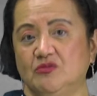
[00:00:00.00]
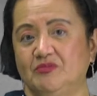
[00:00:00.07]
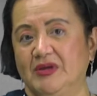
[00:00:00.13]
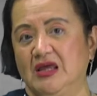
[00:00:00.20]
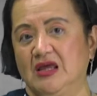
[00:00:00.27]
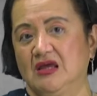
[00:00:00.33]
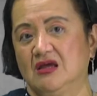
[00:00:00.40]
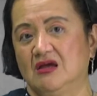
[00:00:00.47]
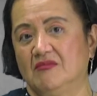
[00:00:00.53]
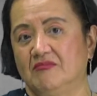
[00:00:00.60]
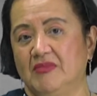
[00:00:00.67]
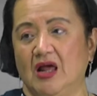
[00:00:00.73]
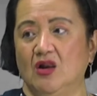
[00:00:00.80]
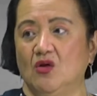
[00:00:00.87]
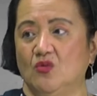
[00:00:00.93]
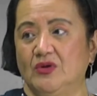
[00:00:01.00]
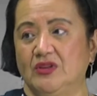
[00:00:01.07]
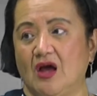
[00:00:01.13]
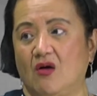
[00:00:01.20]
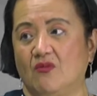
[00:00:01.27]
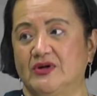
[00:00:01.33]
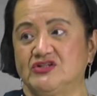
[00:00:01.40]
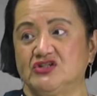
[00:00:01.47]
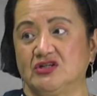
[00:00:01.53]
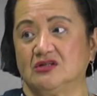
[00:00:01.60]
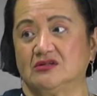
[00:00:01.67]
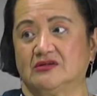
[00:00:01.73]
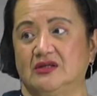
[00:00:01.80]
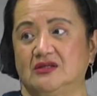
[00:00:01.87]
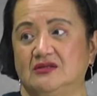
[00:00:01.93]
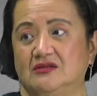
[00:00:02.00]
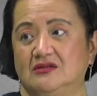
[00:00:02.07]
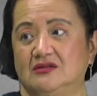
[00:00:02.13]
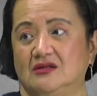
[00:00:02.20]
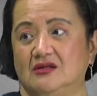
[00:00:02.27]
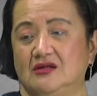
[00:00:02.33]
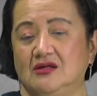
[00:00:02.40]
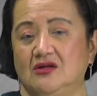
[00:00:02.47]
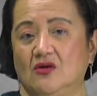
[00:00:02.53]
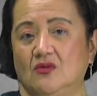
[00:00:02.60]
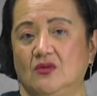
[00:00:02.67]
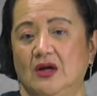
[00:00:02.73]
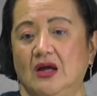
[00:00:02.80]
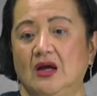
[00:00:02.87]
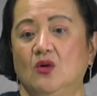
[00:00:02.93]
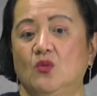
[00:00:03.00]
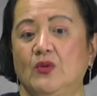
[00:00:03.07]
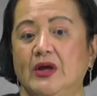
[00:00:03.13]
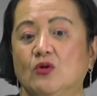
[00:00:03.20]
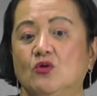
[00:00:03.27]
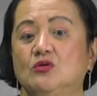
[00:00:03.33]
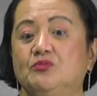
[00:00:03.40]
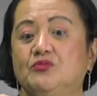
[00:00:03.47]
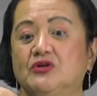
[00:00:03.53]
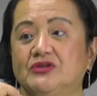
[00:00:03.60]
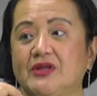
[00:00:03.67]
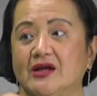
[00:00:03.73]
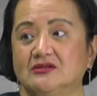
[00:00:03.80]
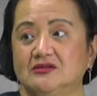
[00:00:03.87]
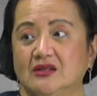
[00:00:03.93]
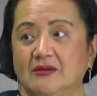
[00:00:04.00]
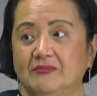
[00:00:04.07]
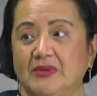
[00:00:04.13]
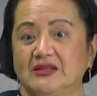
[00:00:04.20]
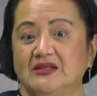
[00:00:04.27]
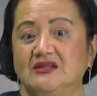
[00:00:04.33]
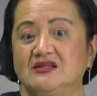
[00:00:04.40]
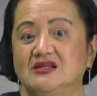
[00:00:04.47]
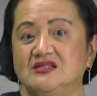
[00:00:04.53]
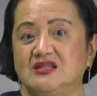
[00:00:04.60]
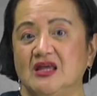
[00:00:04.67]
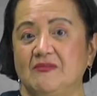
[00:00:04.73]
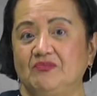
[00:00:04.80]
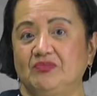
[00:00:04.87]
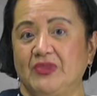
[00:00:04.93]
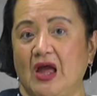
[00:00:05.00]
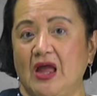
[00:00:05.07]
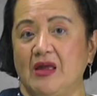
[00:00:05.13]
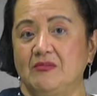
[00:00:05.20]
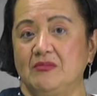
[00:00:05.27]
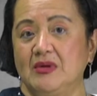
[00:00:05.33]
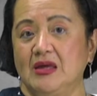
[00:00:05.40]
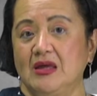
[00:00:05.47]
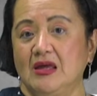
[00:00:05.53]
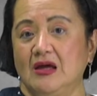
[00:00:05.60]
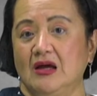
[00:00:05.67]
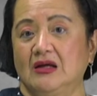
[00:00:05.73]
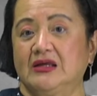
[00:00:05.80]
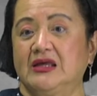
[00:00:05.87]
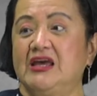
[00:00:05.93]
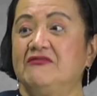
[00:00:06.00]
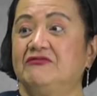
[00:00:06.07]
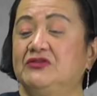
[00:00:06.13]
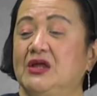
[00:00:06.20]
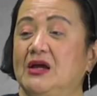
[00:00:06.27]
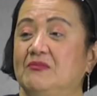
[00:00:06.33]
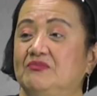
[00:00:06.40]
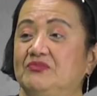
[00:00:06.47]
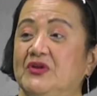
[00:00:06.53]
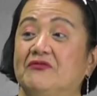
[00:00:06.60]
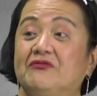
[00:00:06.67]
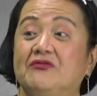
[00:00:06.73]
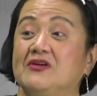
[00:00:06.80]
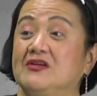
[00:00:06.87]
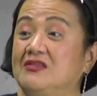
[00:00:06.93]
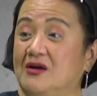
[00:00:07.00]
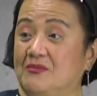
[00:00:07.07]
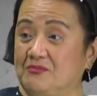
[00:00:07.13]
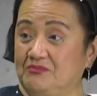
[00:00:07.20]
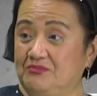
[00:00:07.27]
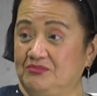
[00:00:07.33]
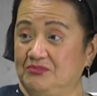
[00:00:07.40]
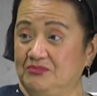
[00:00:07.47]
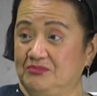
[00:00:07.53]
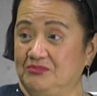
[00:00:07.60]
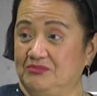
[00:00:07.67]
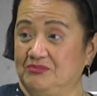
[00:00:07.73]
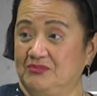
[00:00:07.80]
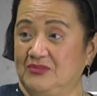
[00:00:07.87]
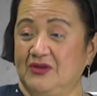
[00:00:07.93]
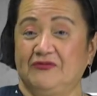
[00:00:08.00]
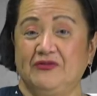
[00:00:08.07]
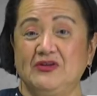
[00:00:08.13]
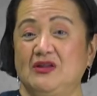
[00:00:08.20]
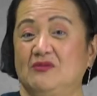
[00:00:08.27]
be mellow with our children. You know, we could protect them, but at the same time, give them the freedom. The freedom